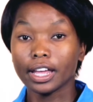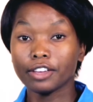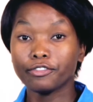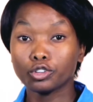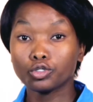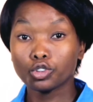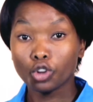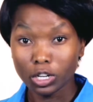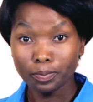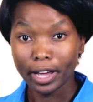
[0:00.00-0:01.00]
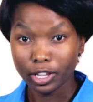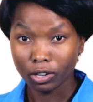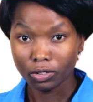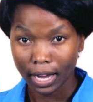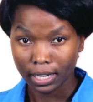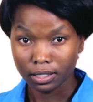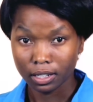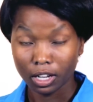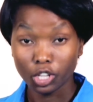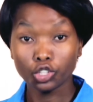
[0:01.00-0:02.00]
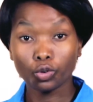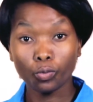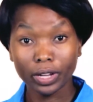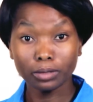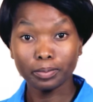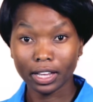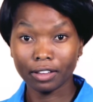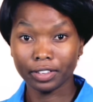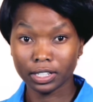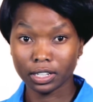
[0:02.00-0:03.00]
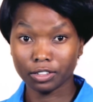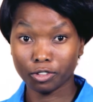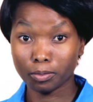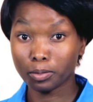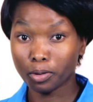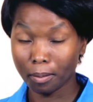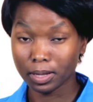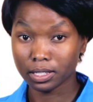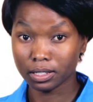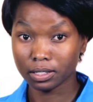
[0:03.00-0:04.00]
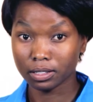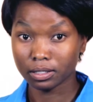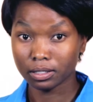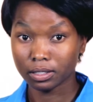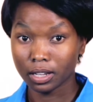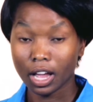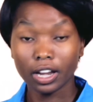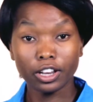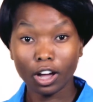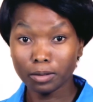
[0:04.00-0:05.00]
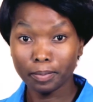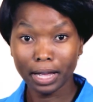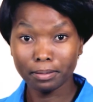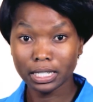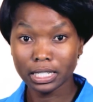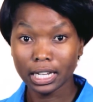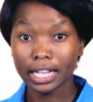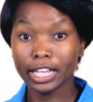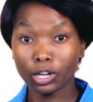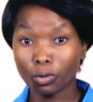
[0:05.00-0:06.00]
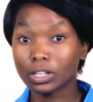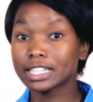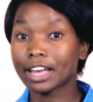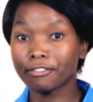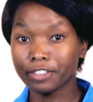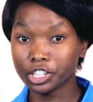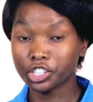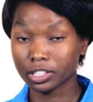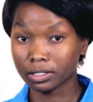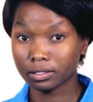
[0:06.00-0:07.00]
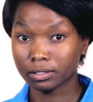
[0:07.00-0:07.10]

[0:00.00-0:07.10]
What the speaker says: If you do not pay your rent, you will be evicted from the premises. Non-payment equals eviction.